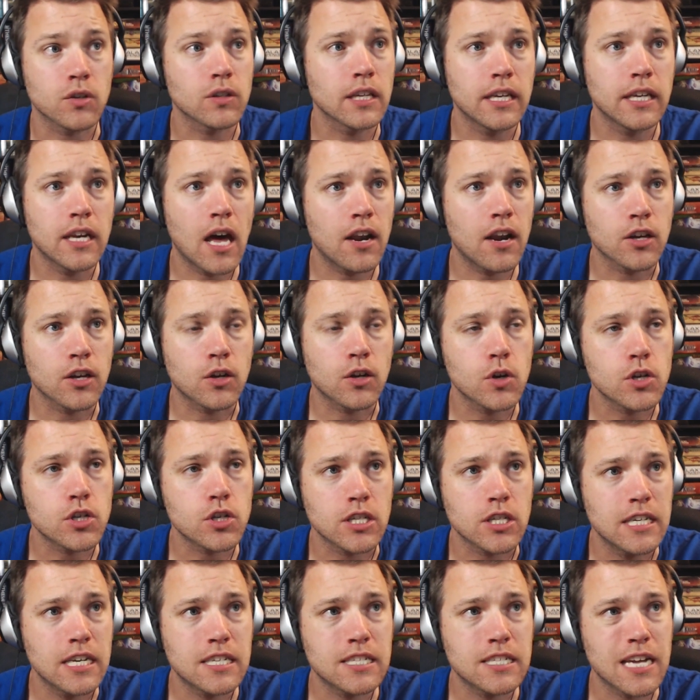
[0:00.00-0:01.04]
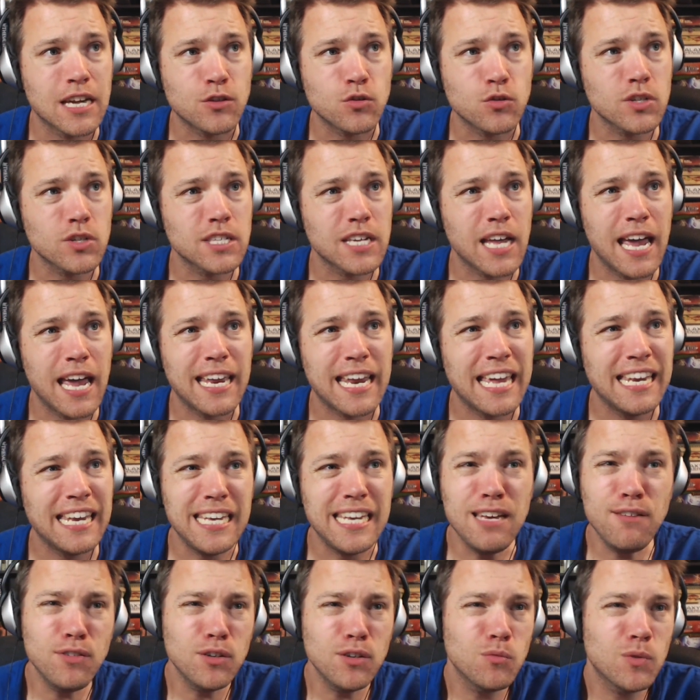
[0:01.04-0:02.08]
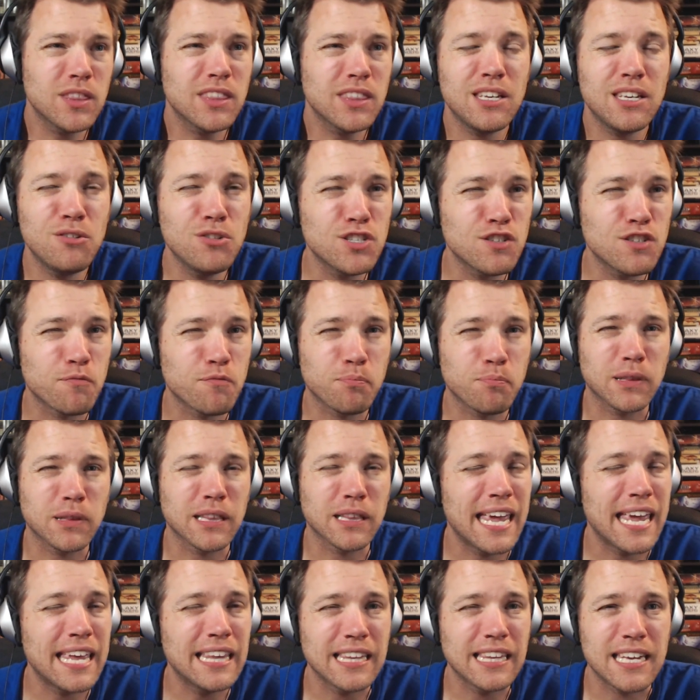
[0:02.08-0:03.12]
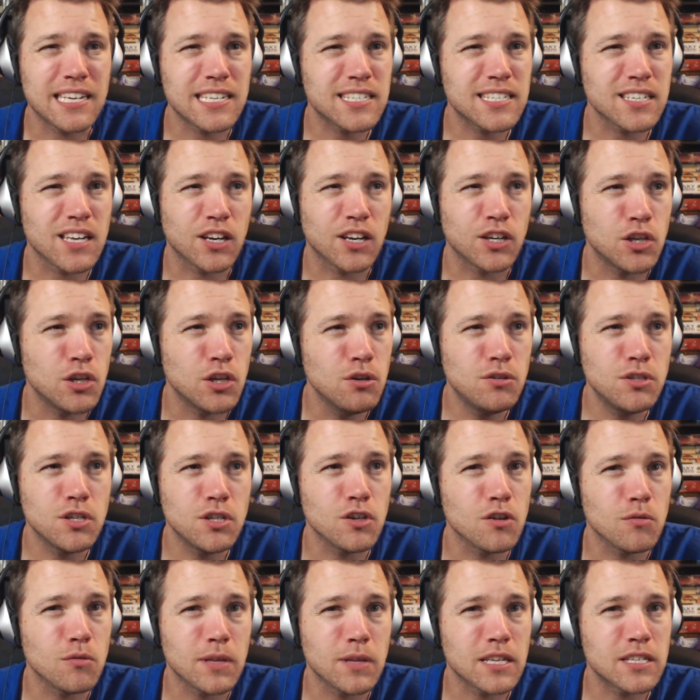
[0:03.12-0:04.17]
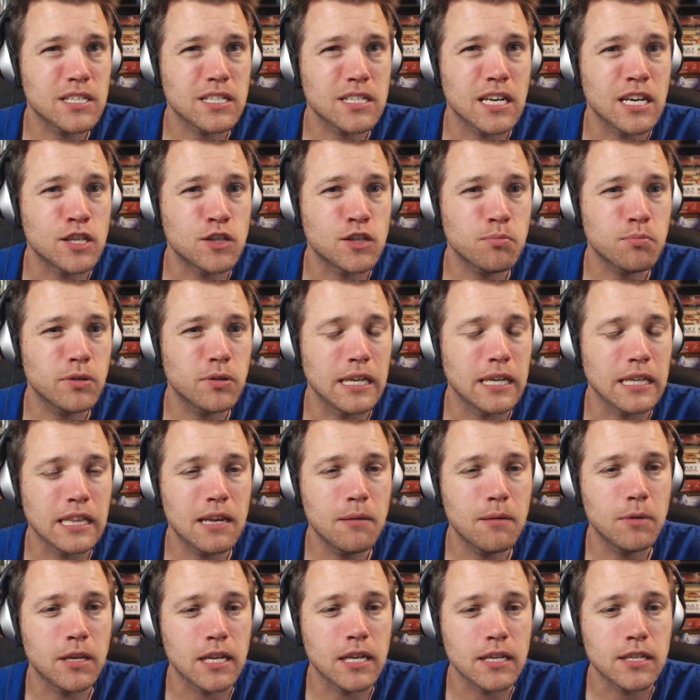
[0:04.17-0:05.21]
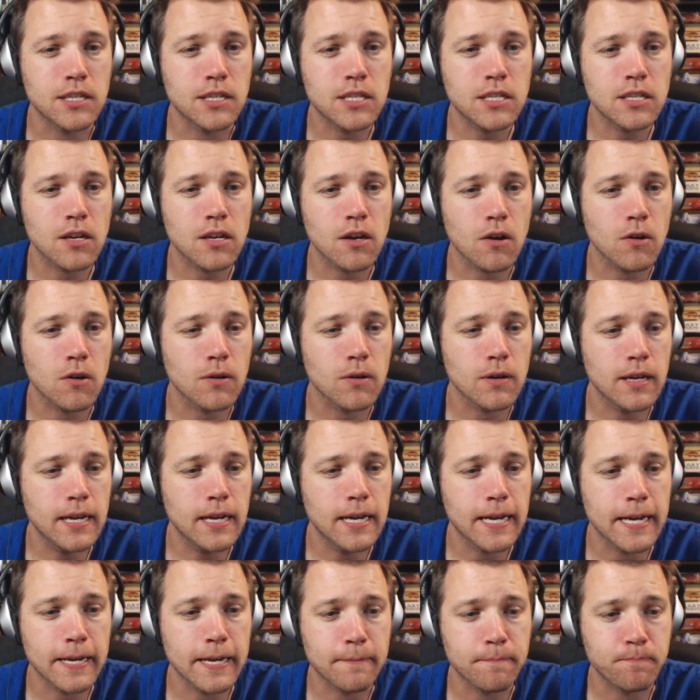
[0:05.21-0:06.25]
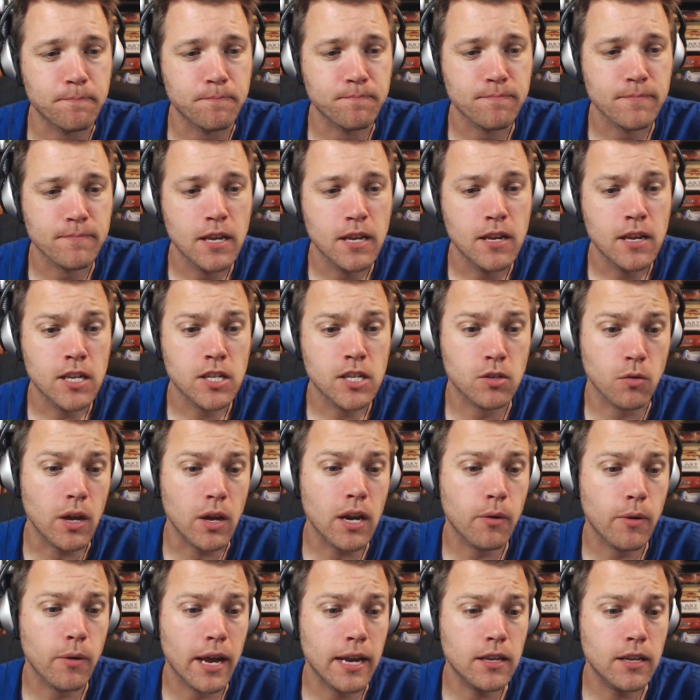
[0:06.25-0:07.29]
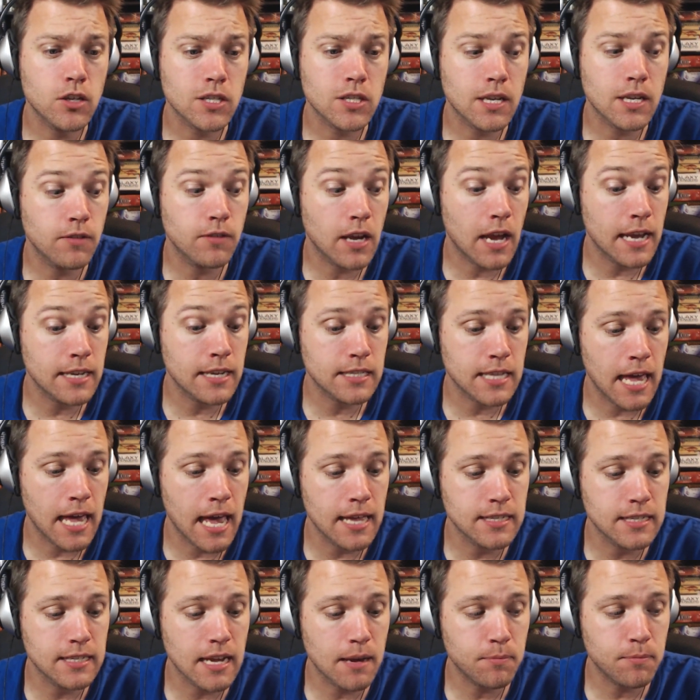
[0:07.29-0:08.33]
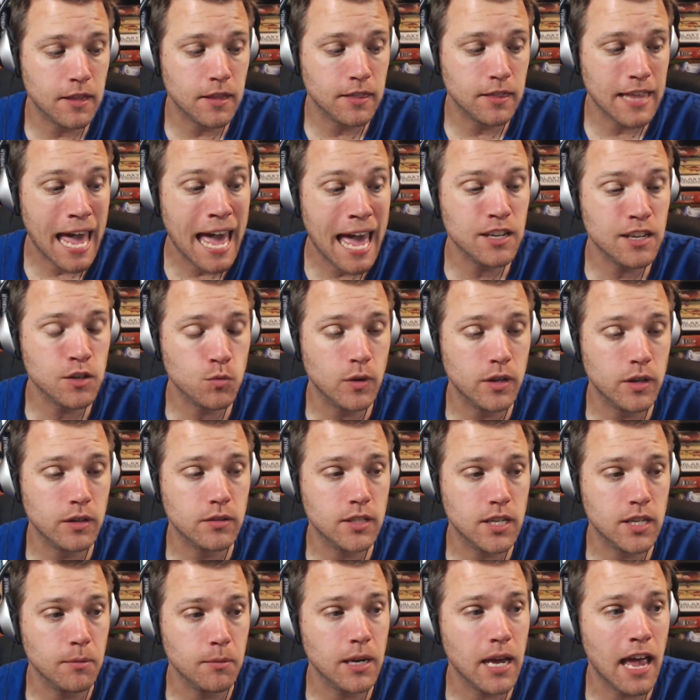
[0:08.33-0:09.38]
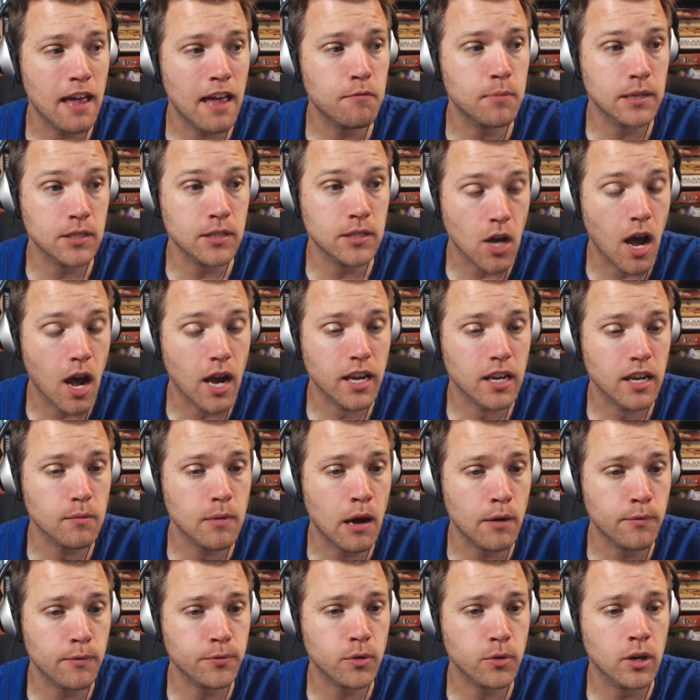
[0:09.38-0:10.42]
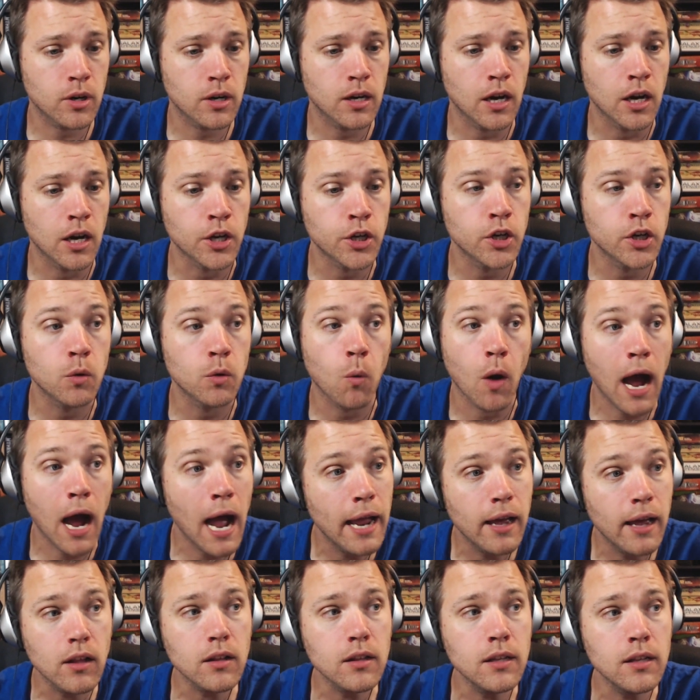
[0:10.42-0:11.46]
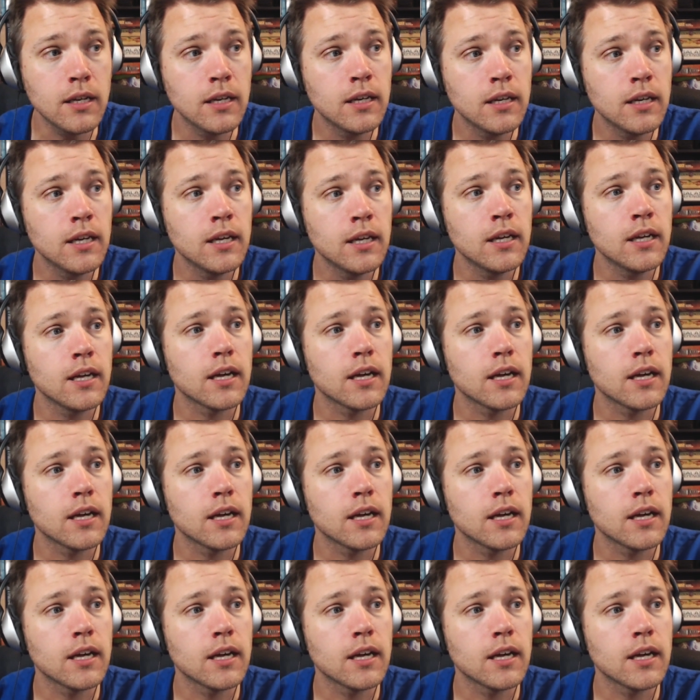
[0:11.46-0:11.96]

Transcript: certainly not on the Christian Geek Central site. And even with the use of playlists on YouTube, it's pretty limited. So so anyway, just give you guys the heads up that is what Tim and I have been talking about for a good while.